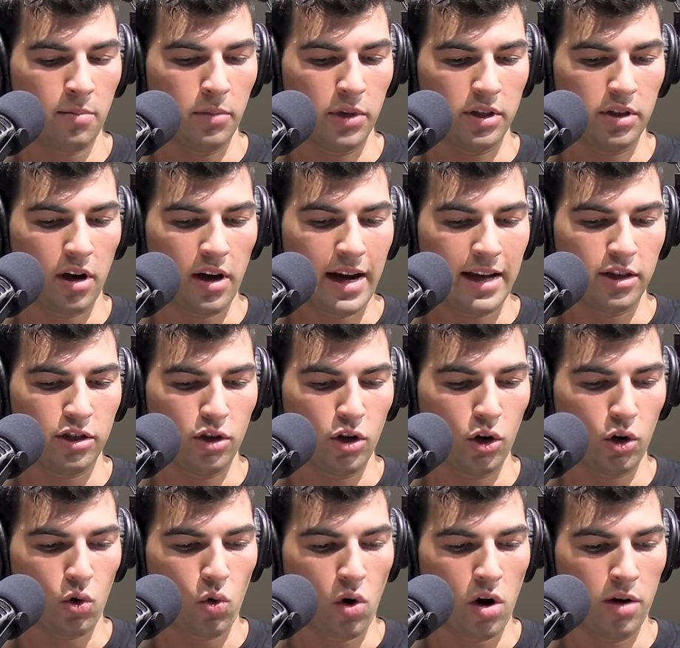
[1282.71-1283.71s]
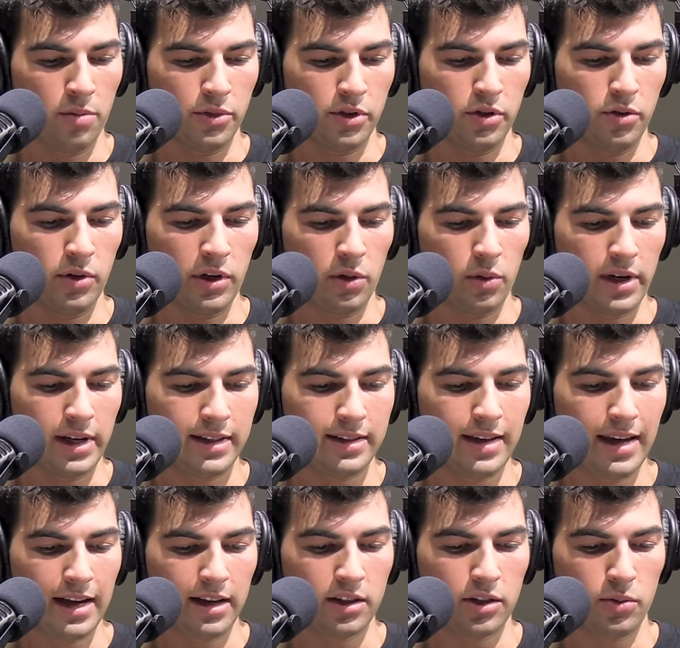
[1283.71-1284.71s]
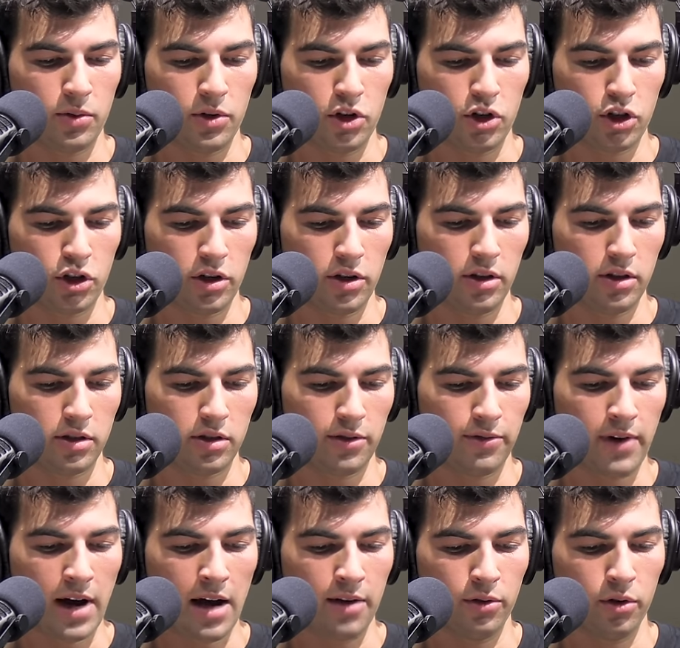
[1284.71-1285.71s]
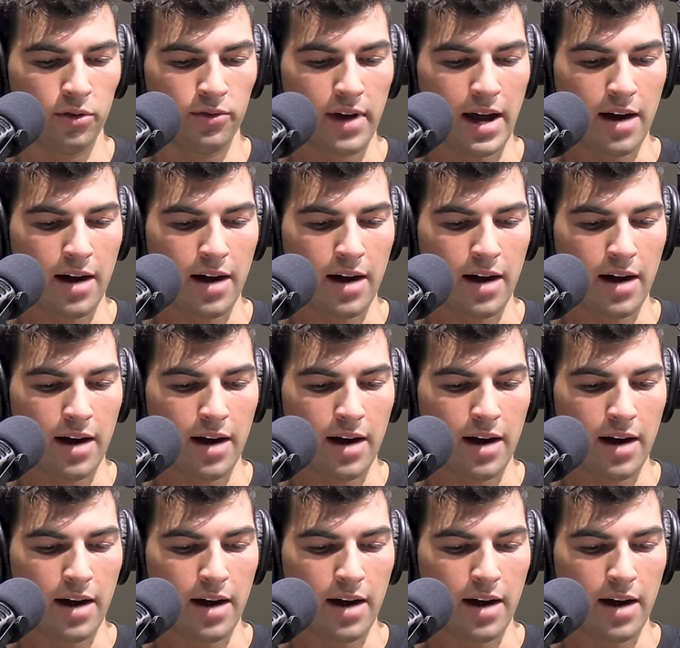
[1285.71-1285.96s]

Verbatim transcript: Mossad has no qualms doing what it takes to ensure the survival of